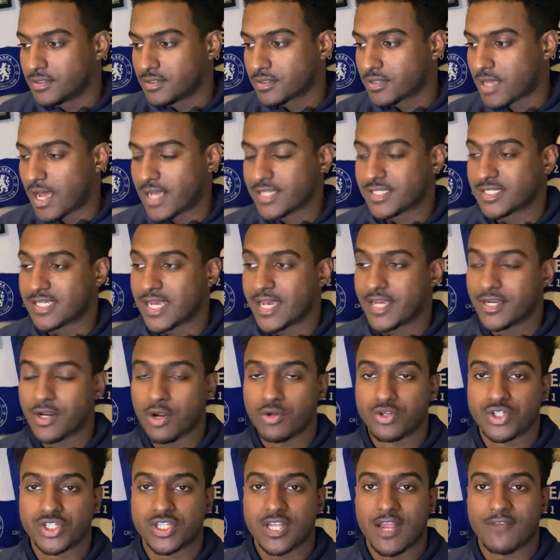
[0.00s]
Caicedo
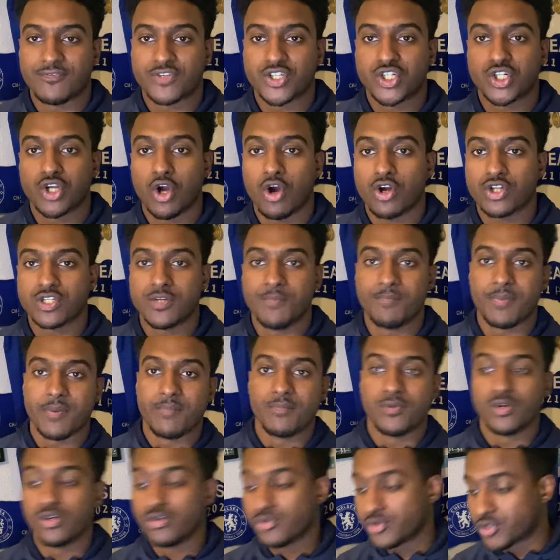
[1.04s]
just left shocked and
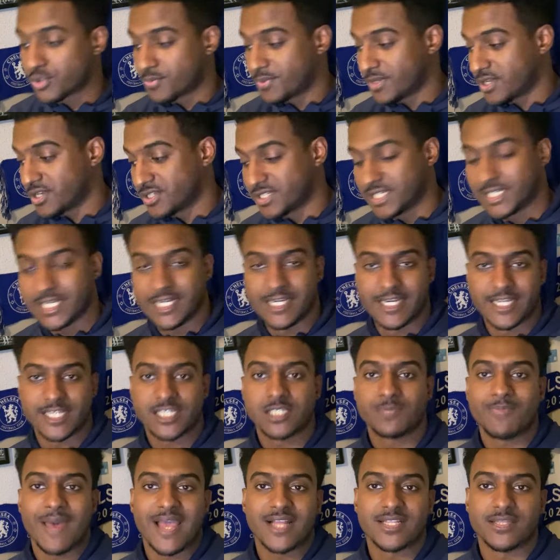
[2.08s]
bemused because he didn't
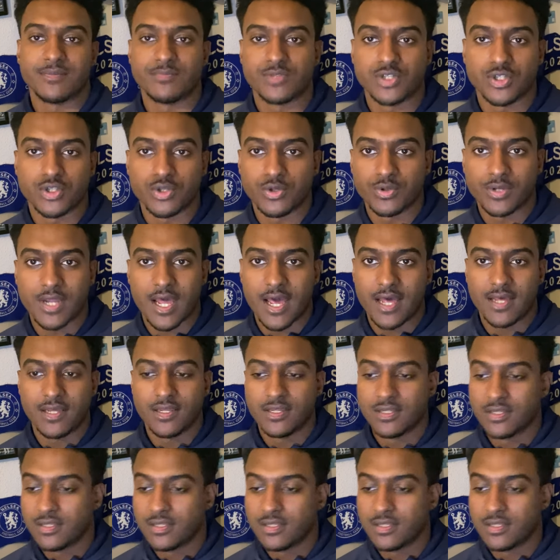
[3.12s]
expect him to do that.